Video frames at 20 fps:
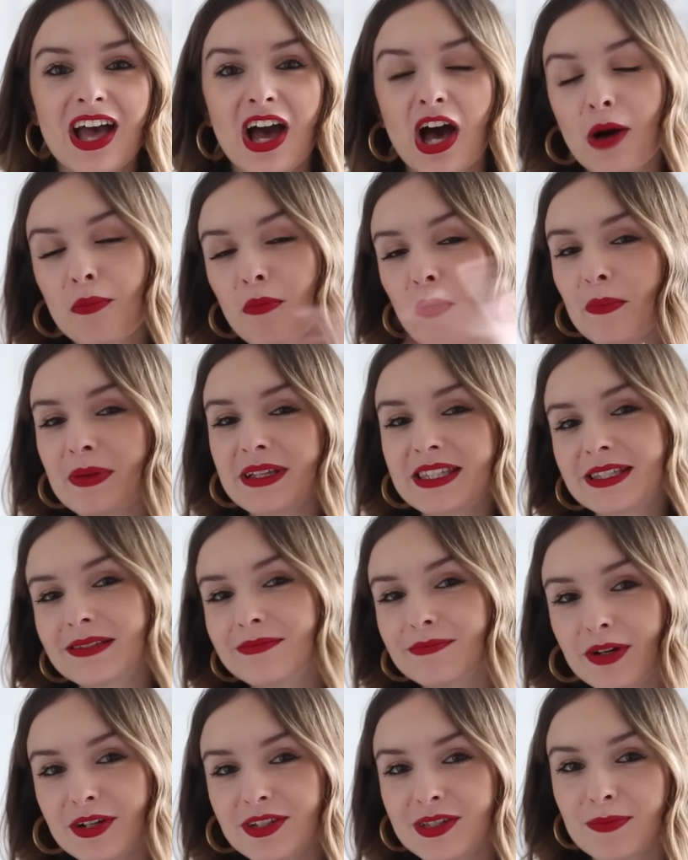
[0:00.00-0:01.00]
I'll pop in
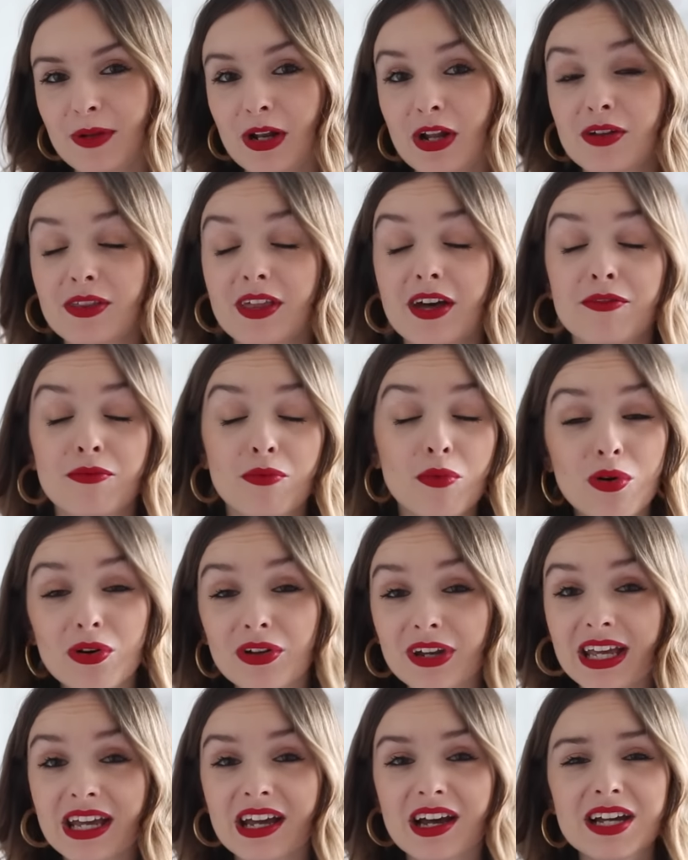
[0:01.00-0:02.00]
some posts below that I've
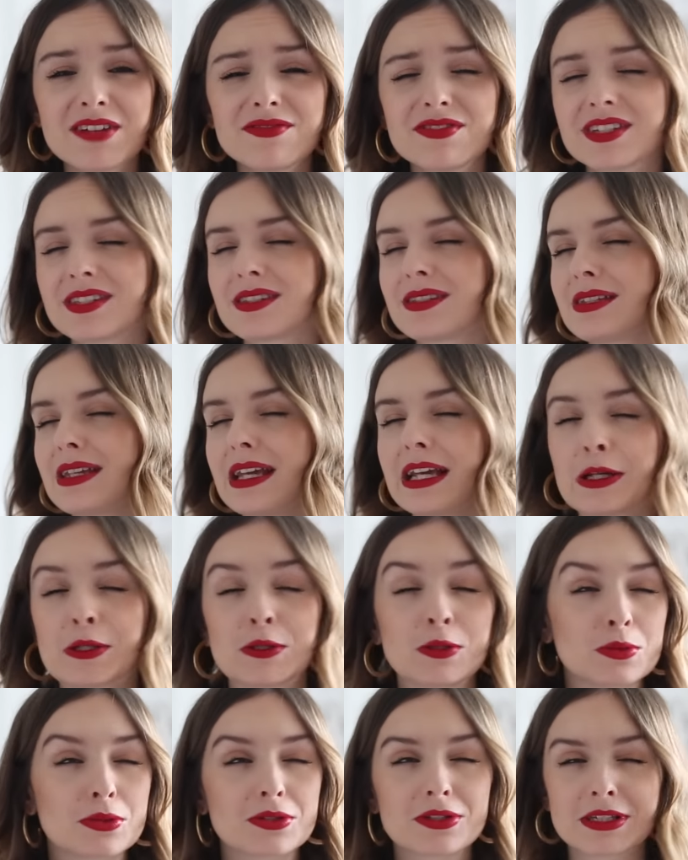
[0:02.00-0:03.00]
worn it. I've just
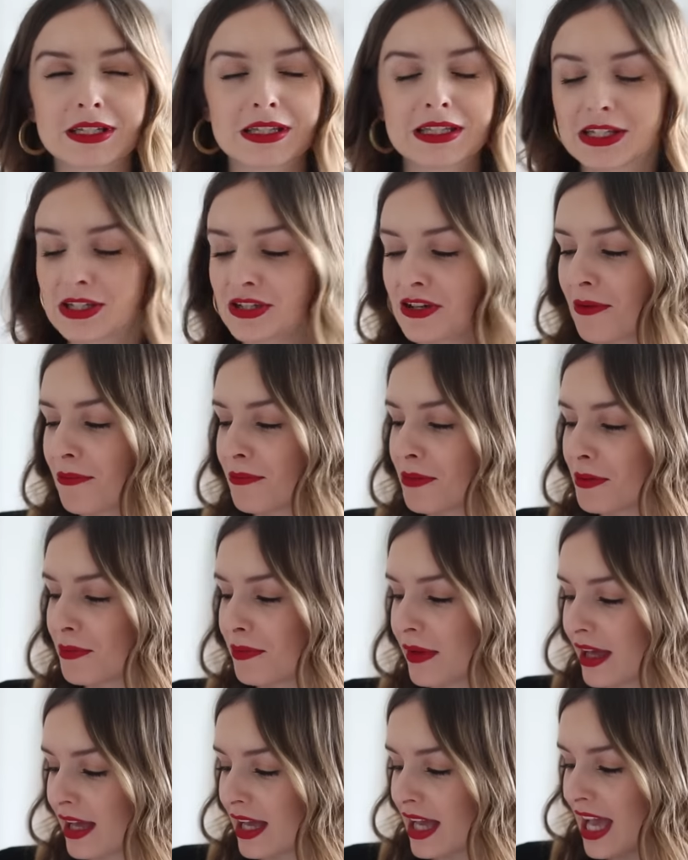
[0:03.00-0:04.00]
exhausted this jumper,
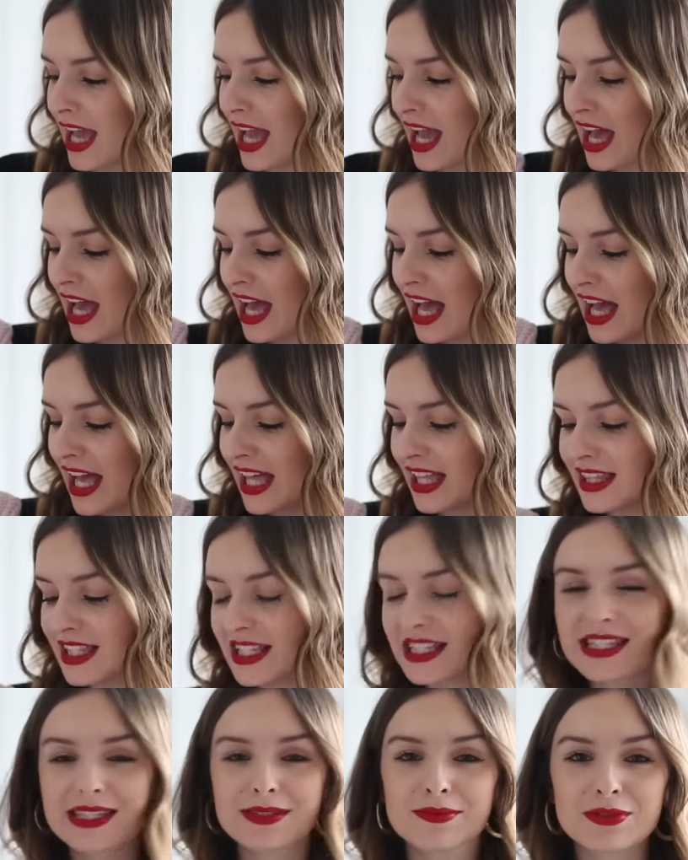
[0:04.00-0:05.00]
but
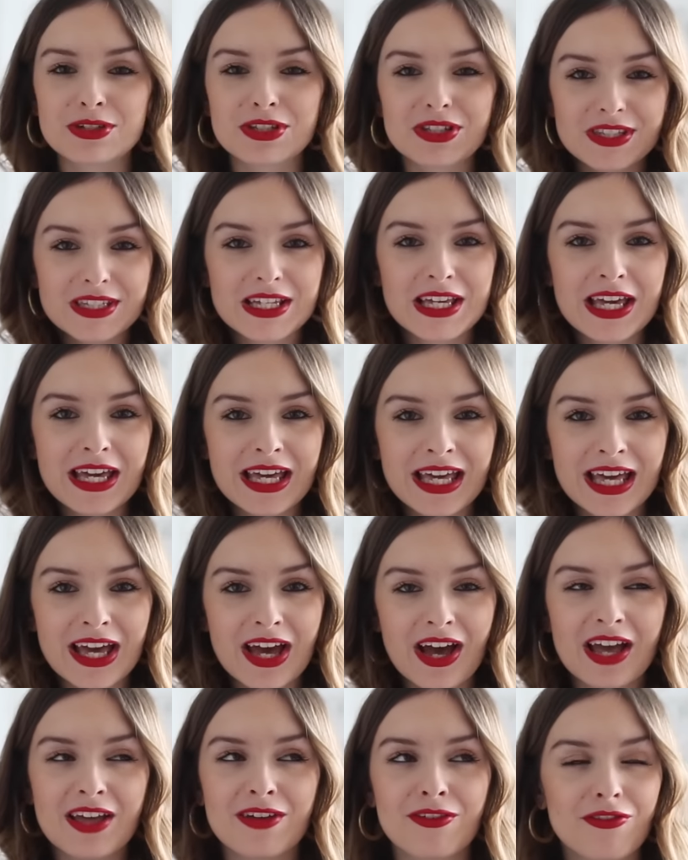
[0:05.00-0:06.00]
this was the year
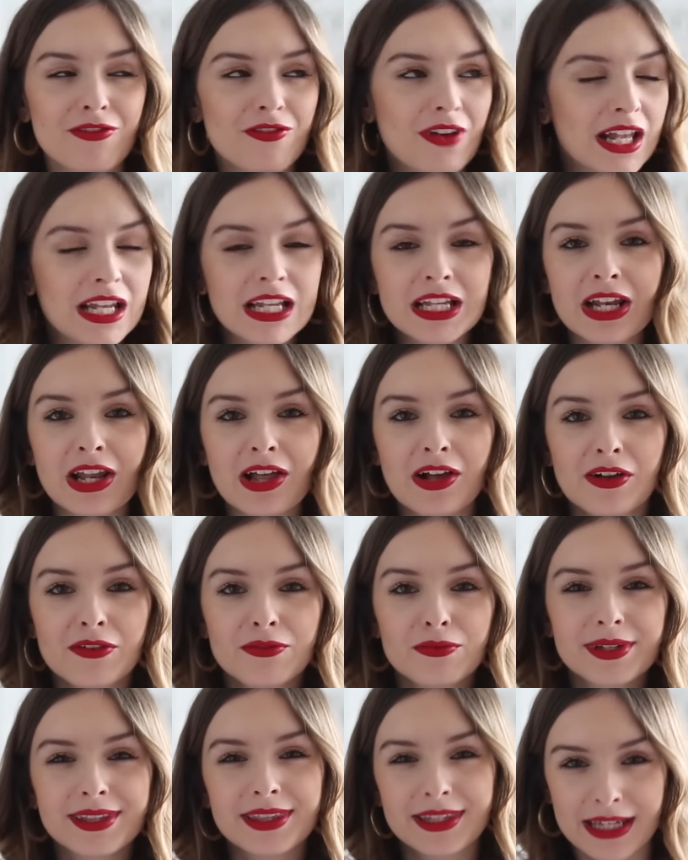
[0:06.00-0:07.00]
I fell in
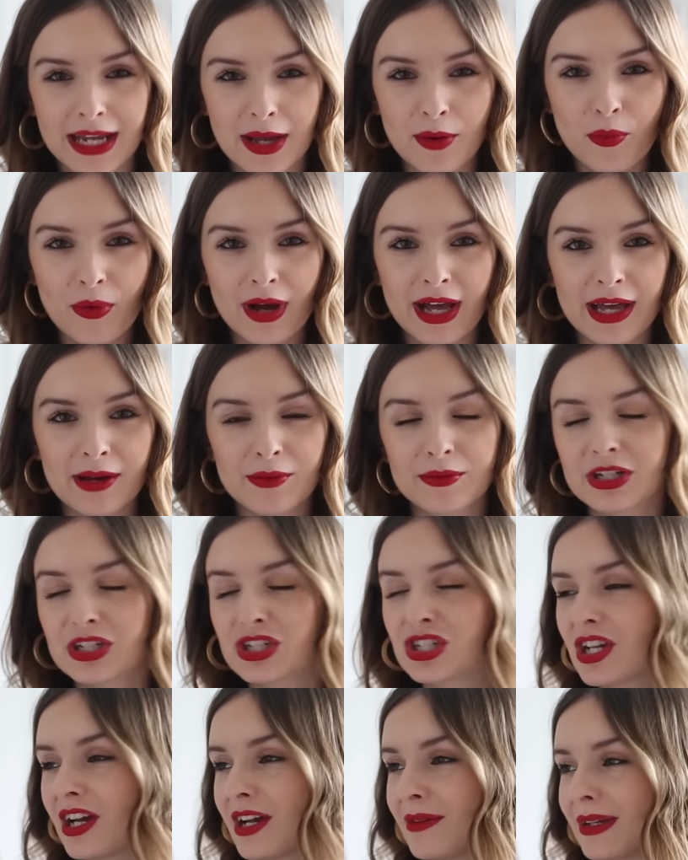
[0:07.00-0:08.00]
love with knitwear,
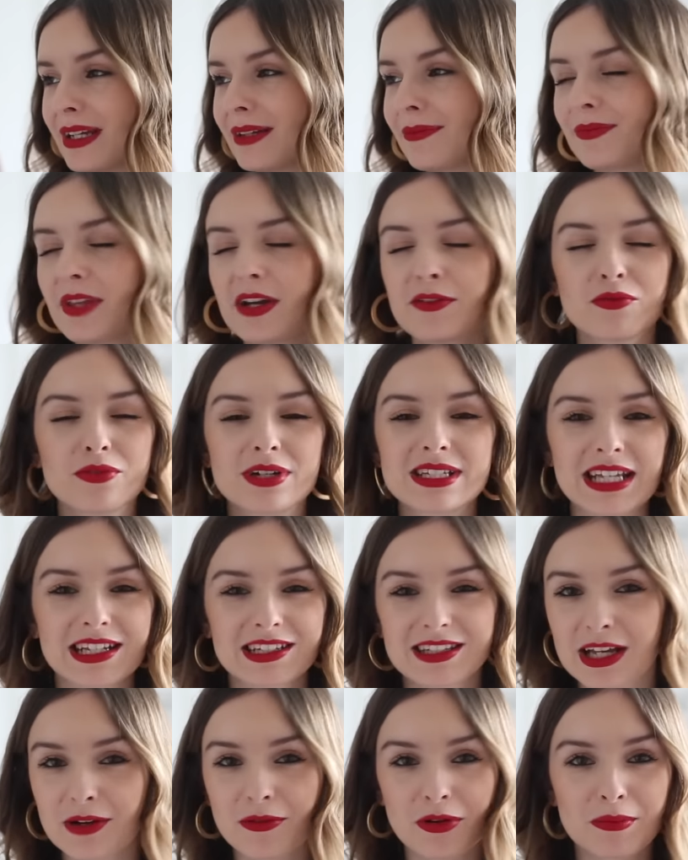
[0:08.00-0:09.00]
which, I mean, I've always
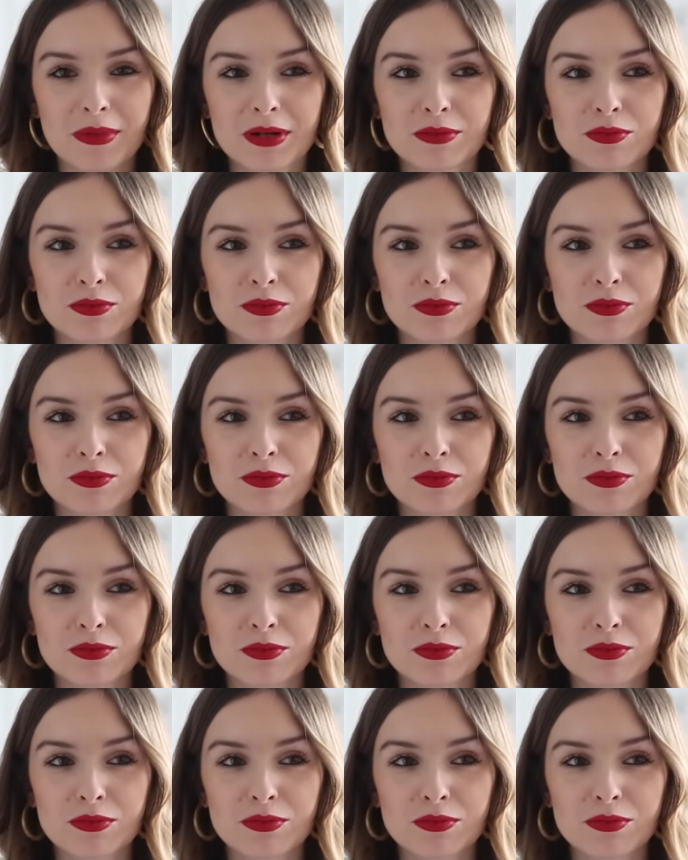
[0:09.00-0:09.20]
had knitwear in